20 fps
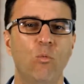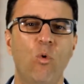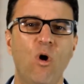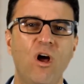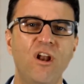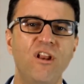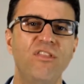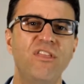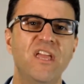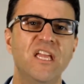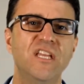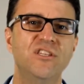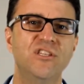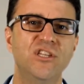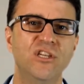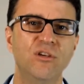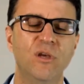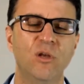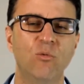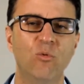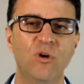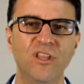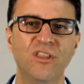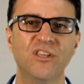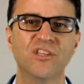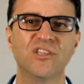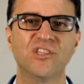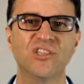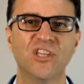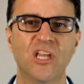What are they doing? What are
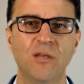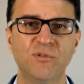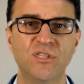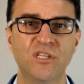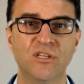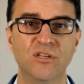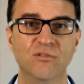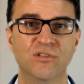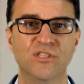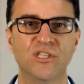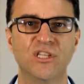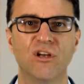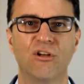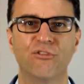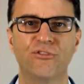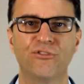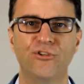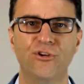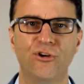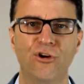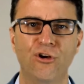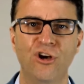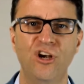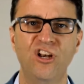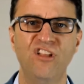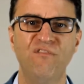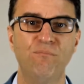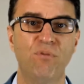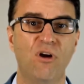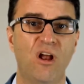the substitutes, the
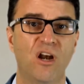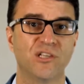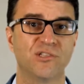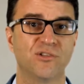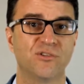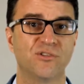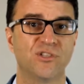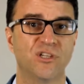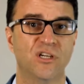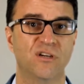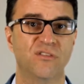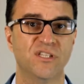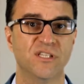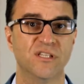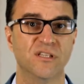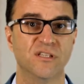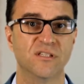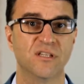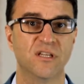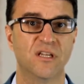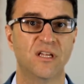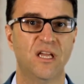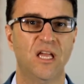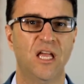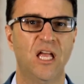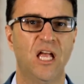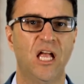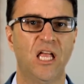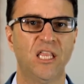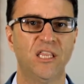alternative products or services
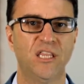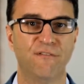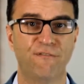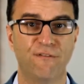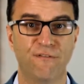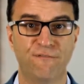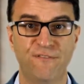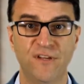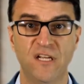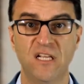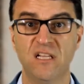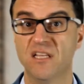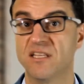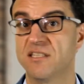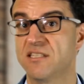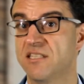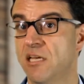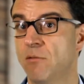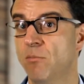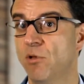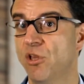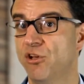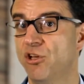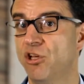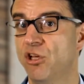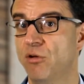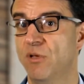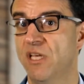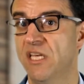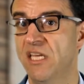that fulfill a similar
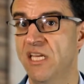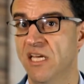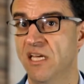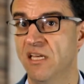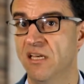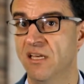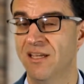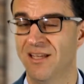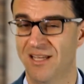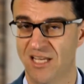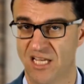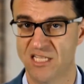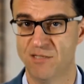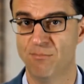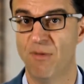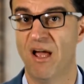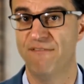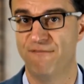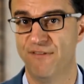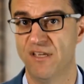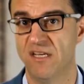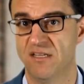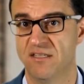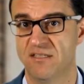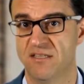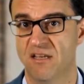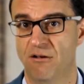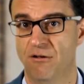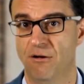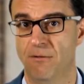human need as my fitness
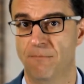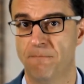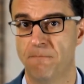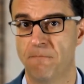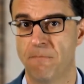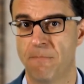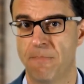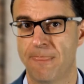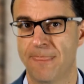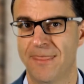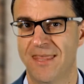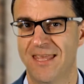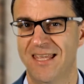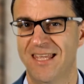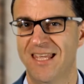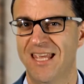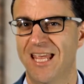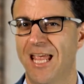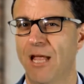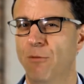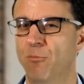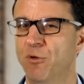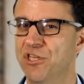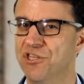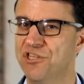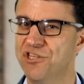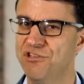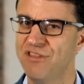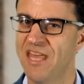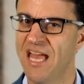center? And when
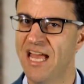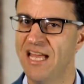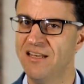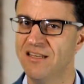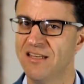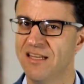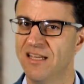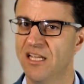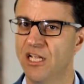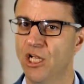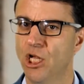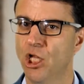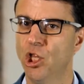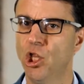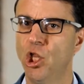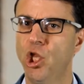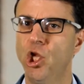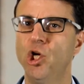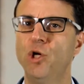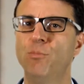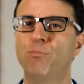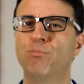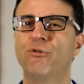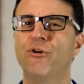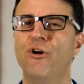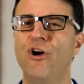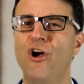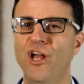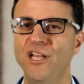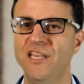you do that, look
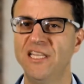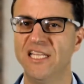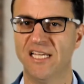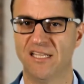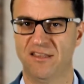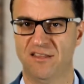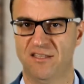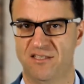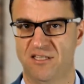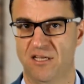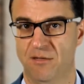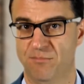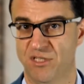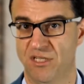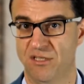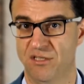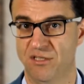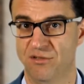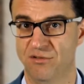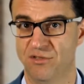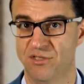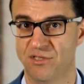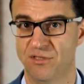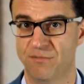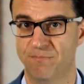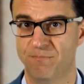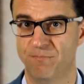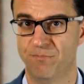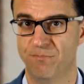broadly at the substitutes.